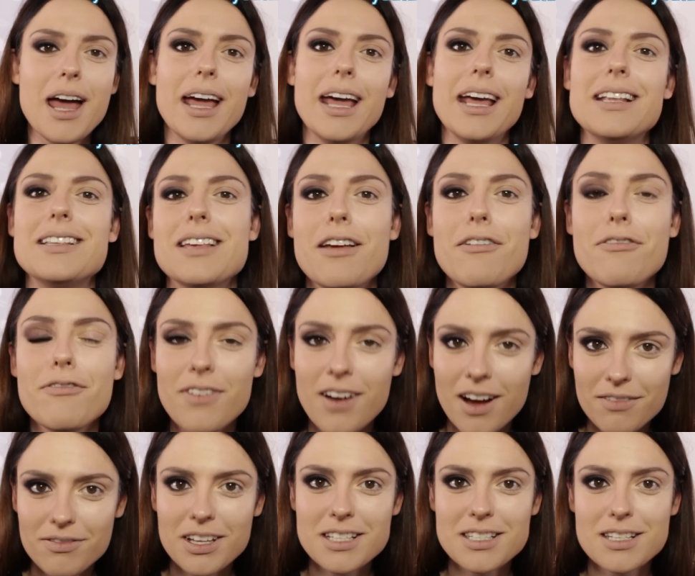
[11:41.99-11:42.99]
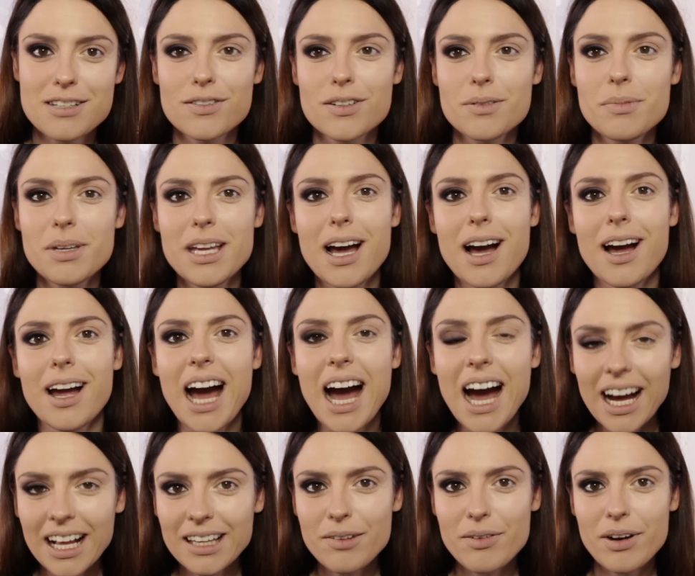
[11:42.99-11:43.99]
It's a five kisses from me. I
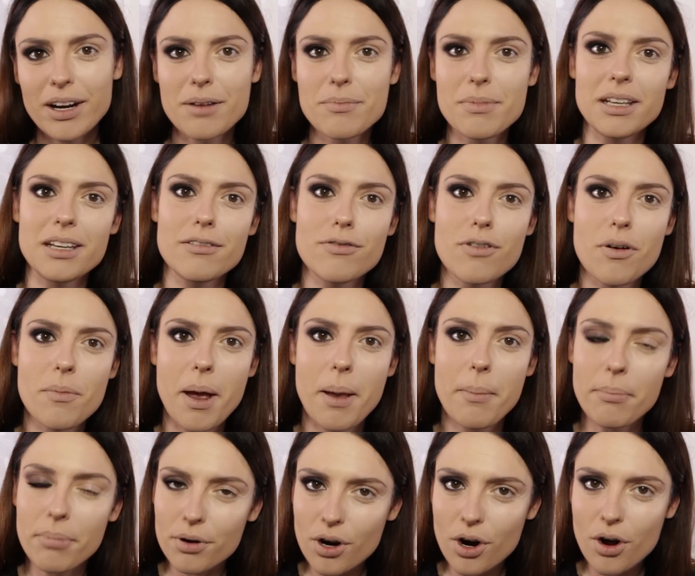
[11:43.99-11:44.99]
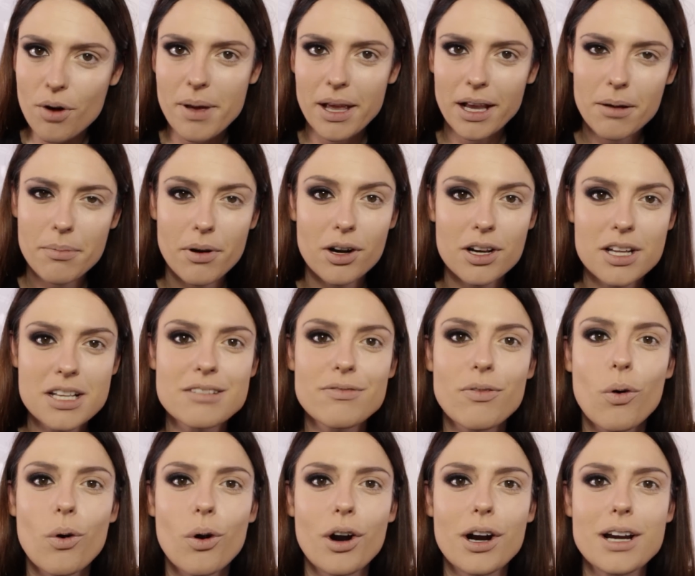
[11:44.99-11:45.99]
highly recommend it for my pro makeup artists,
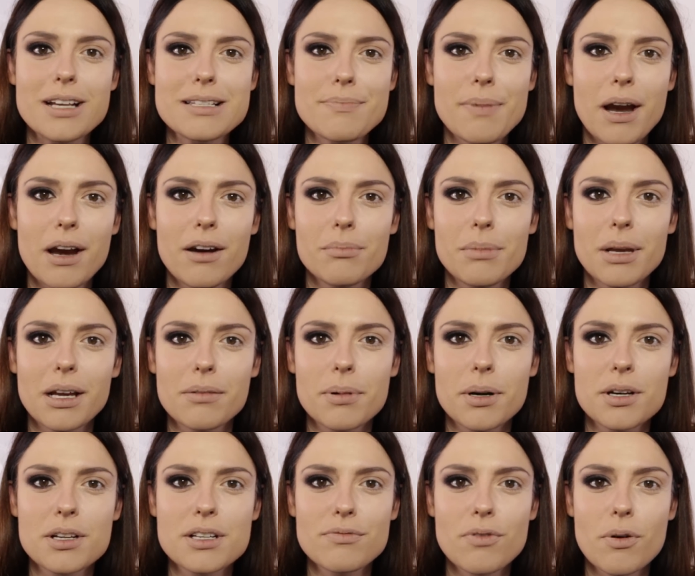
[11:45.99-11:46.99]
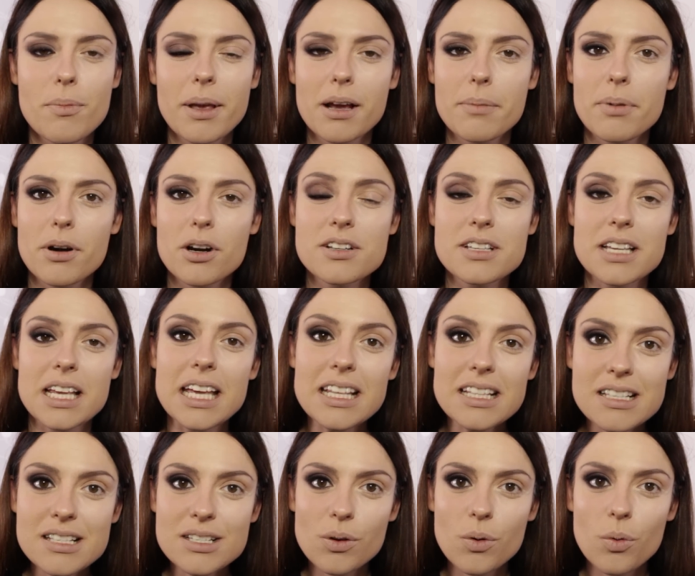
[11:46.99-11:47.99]
for aspiring makeup artists, for makeup artists
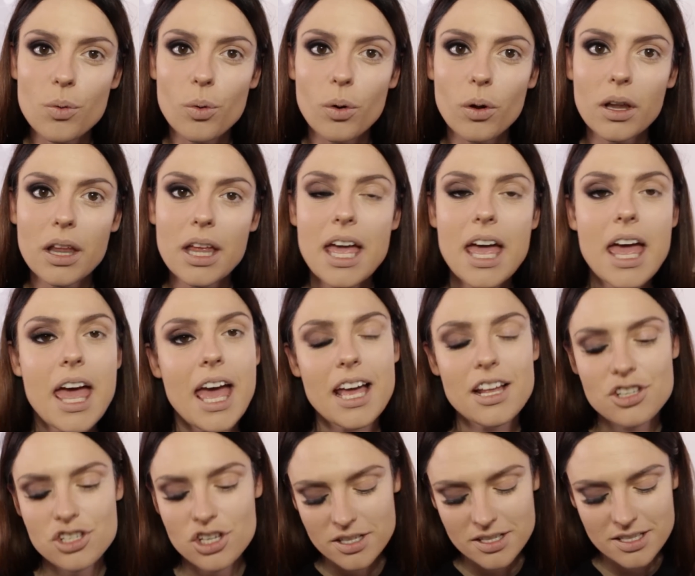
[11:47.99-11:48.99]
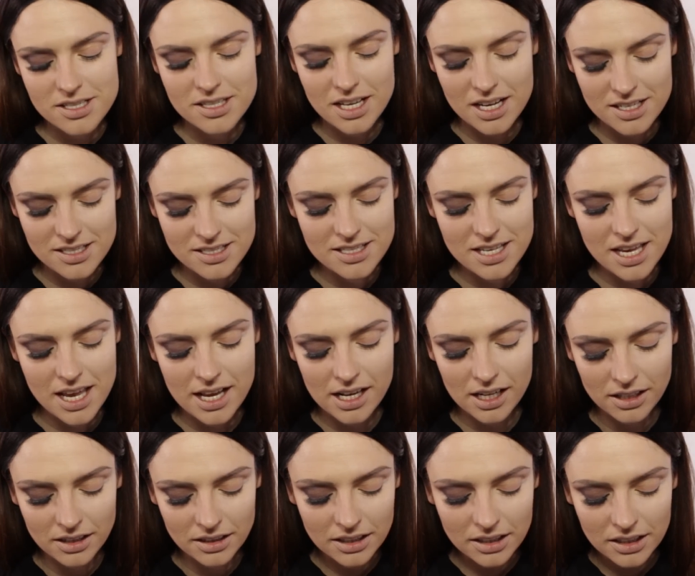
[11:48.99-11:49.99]
in school. It just does take
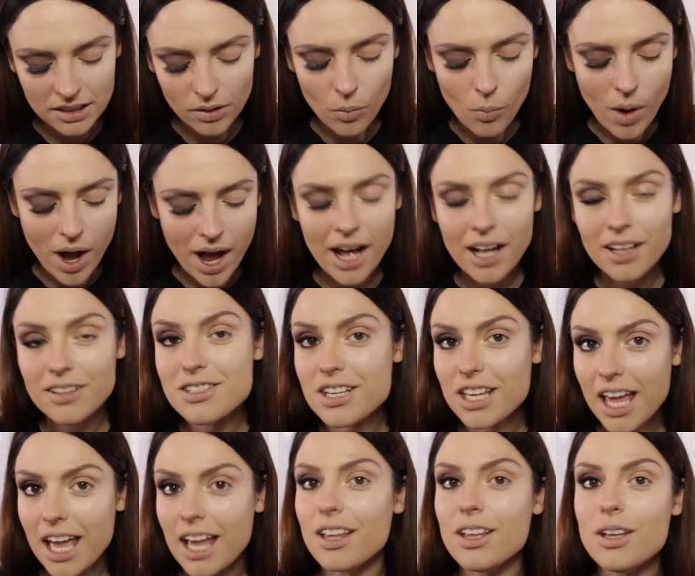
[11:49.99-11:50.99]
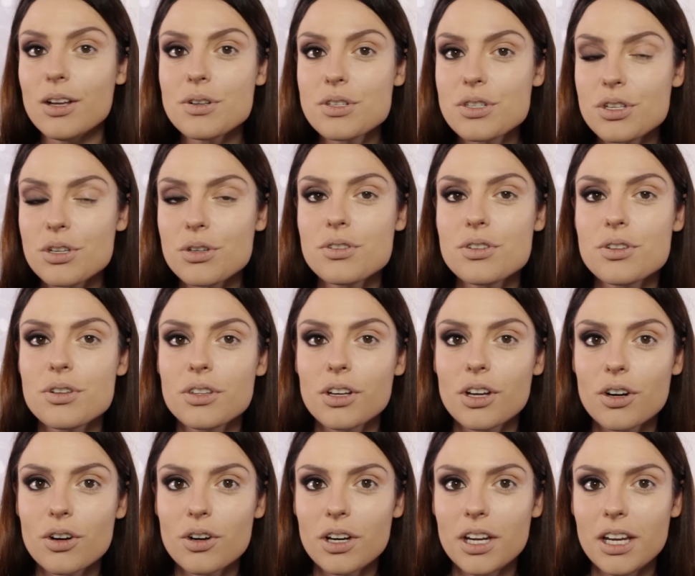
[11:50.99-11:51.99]
a little while to get used to, to the
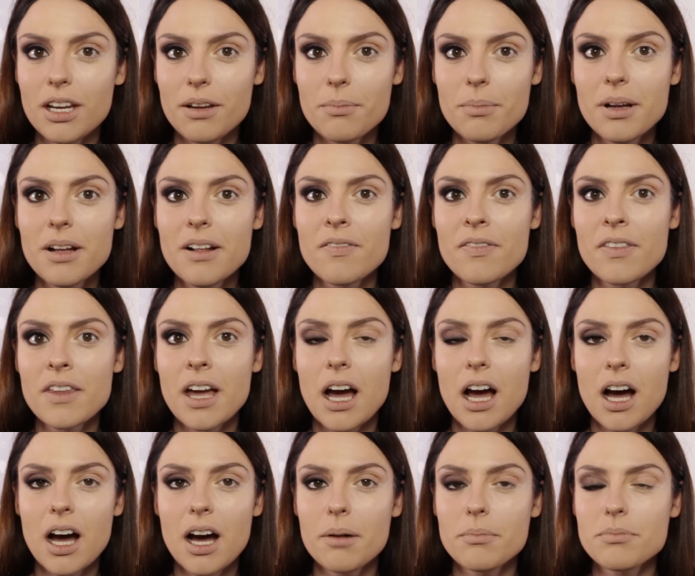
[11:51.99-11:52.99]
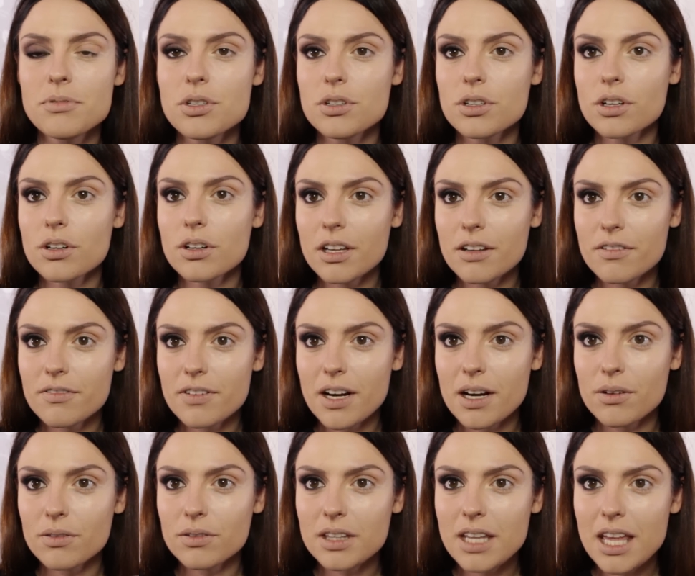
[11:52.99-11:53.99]
cream, um, to the cream
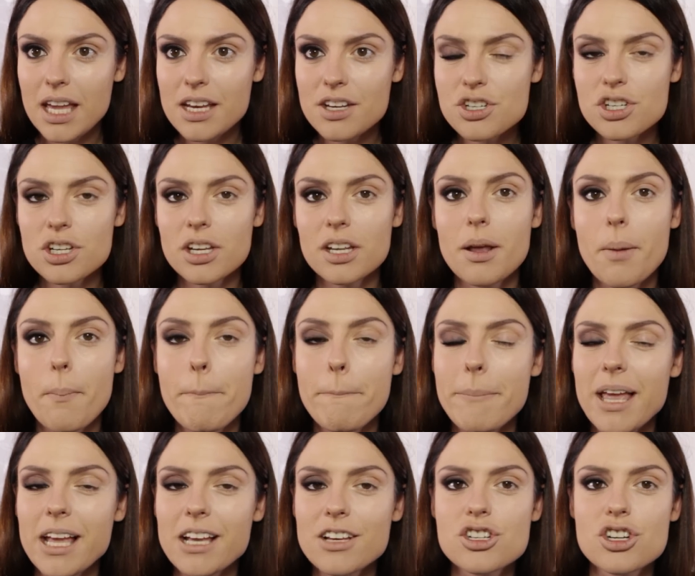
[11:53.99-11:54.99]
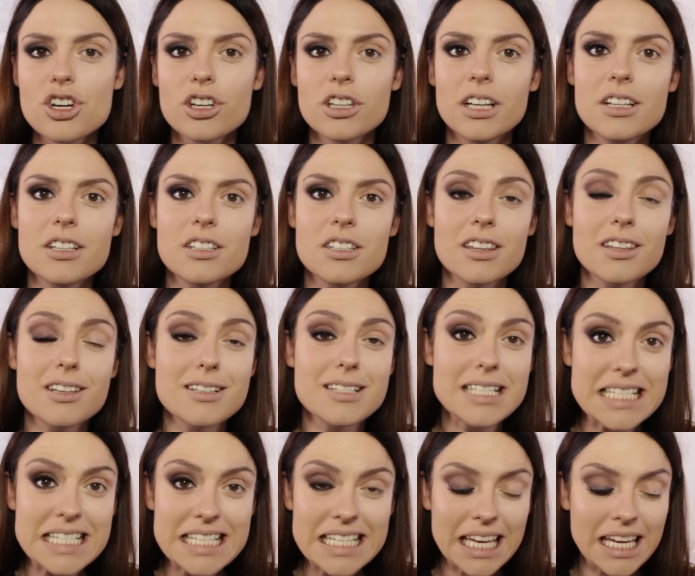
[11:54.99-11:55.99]
foundation. Make sure that the
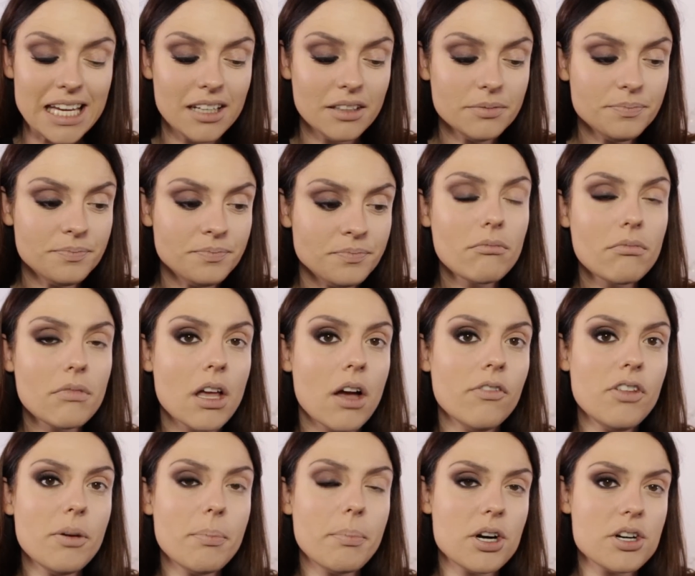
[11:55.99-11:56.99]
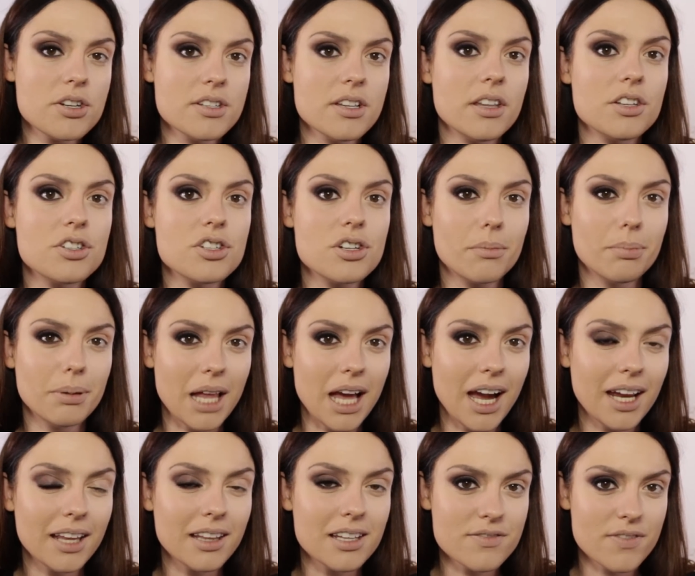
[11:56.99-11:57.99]
skin of the person that you're
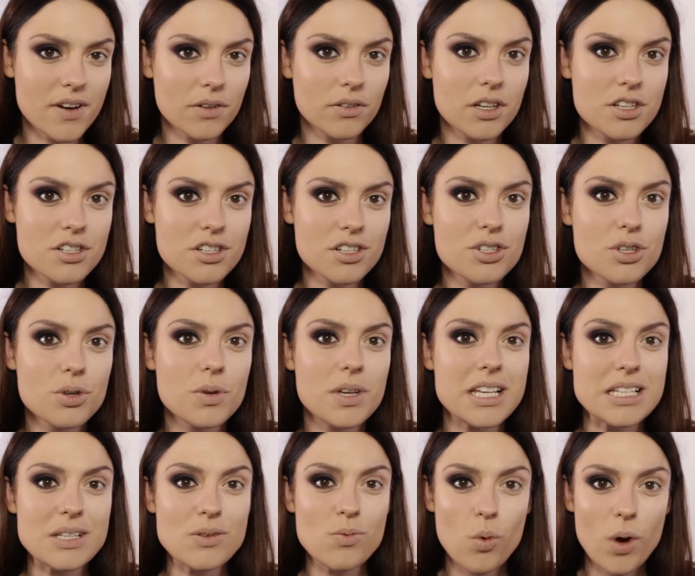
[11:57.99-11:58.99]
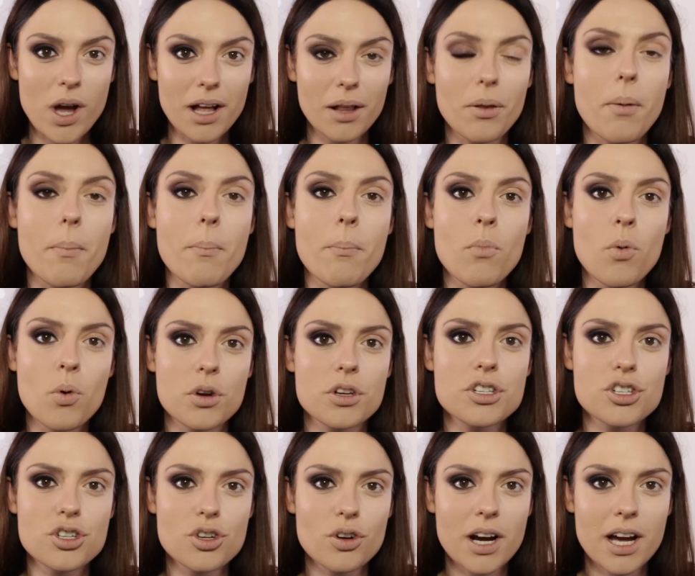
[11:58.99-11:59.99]
applying this foundation to is well
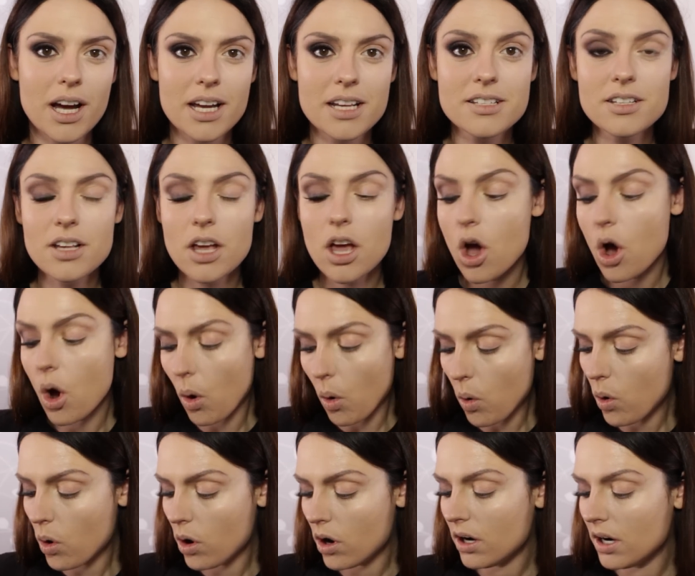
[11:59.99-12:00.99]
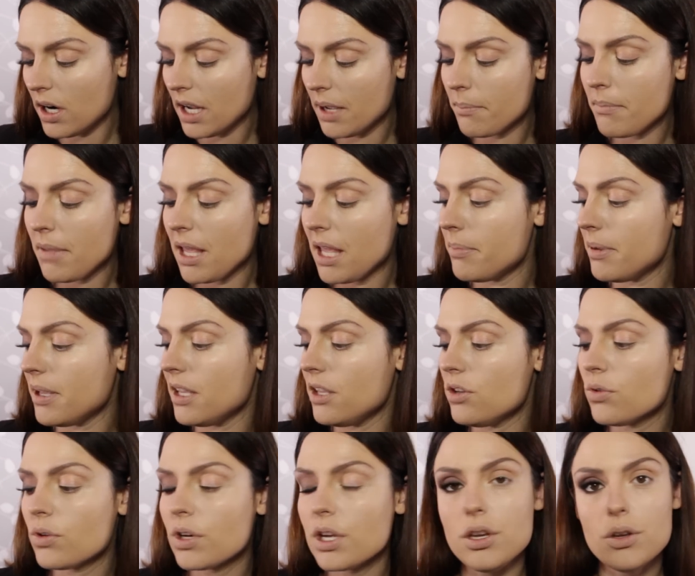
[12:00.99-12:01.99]
moisturized or maybe
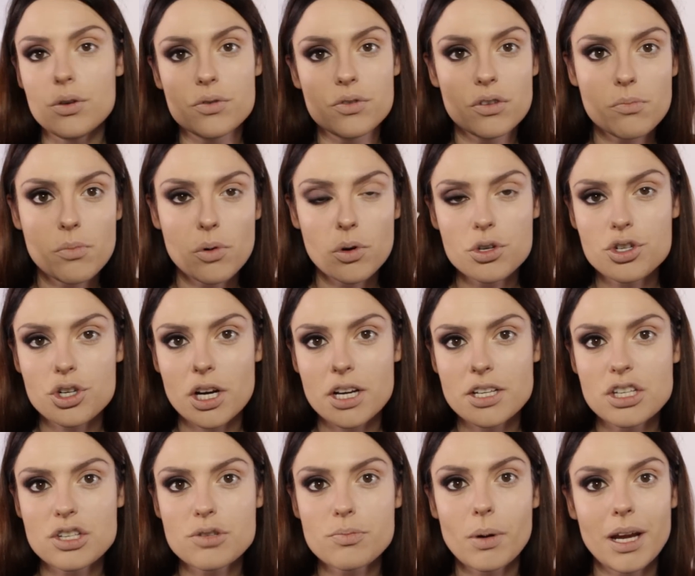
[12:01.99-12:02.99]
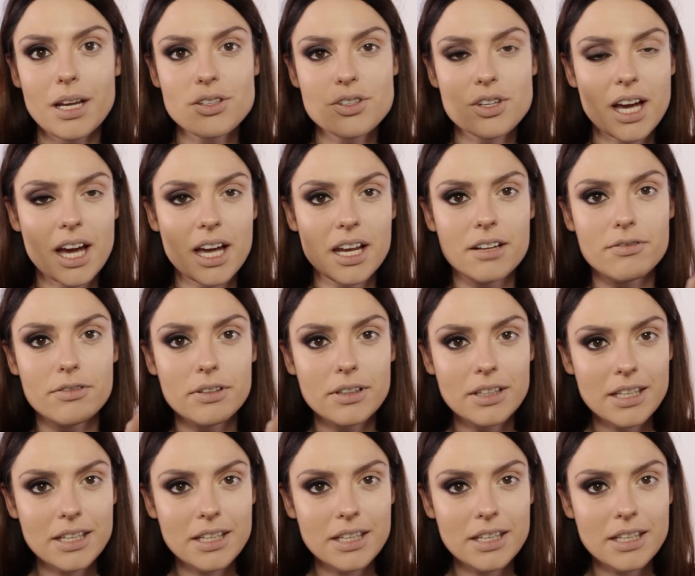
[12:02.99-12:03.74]
you can use the moisturizer spray to kind of